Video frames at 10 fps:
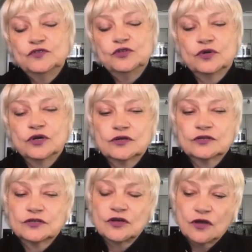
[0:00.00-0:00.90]
to
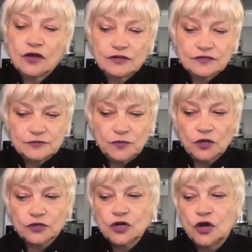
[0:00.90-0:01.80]
a
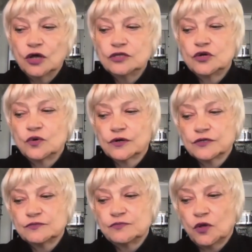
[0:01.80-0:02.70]
smaller condo or a
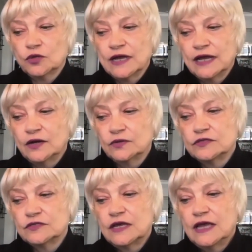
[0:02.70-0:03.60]
smaller
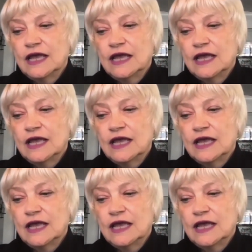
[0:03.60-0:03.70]
house?